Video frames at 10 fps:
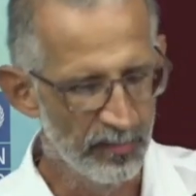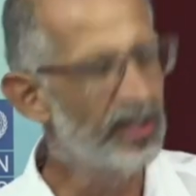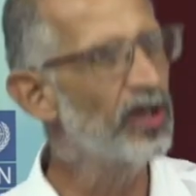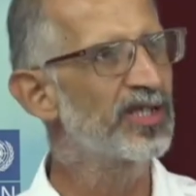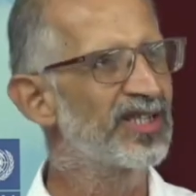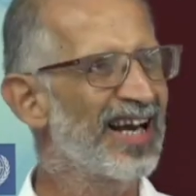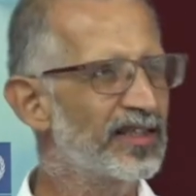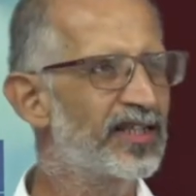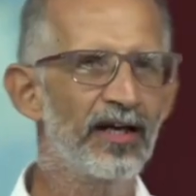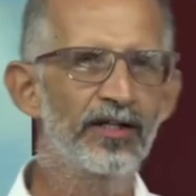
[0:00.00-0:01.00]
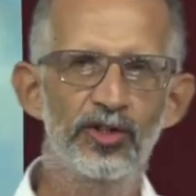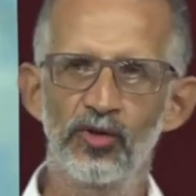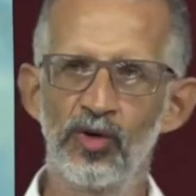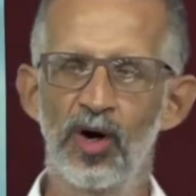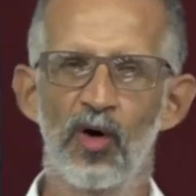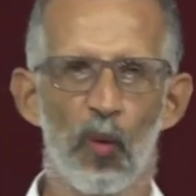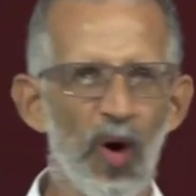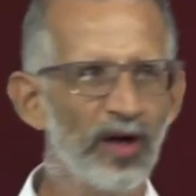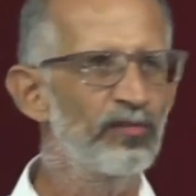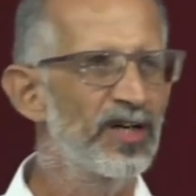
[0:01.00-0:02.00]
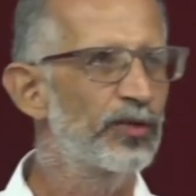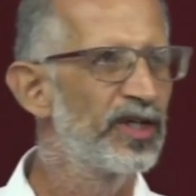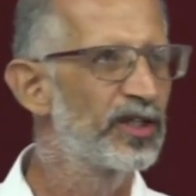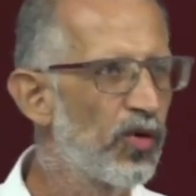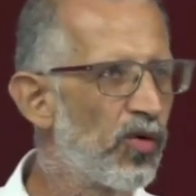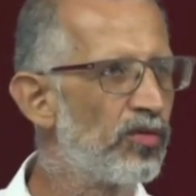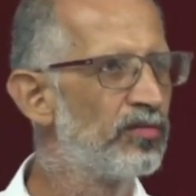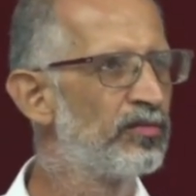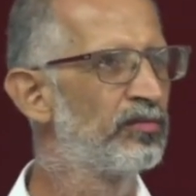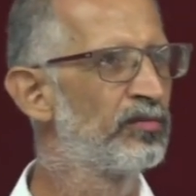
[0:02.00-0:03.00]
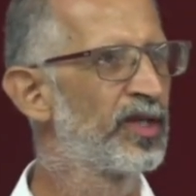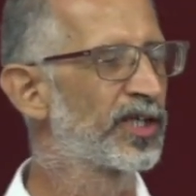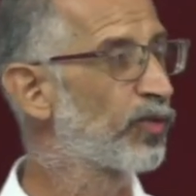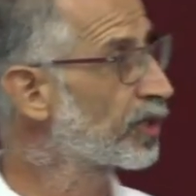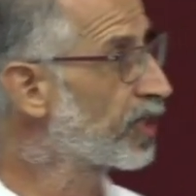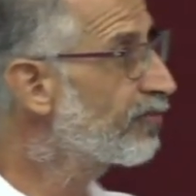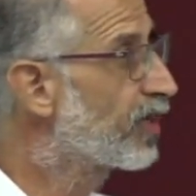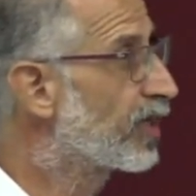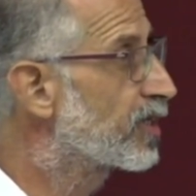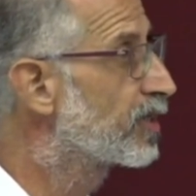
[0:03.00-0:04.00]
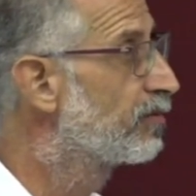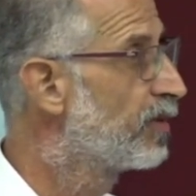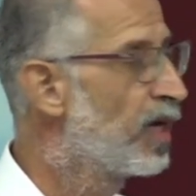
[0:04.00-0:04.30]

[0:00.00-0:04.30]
Because that tells you what must we do. It's what GEF does.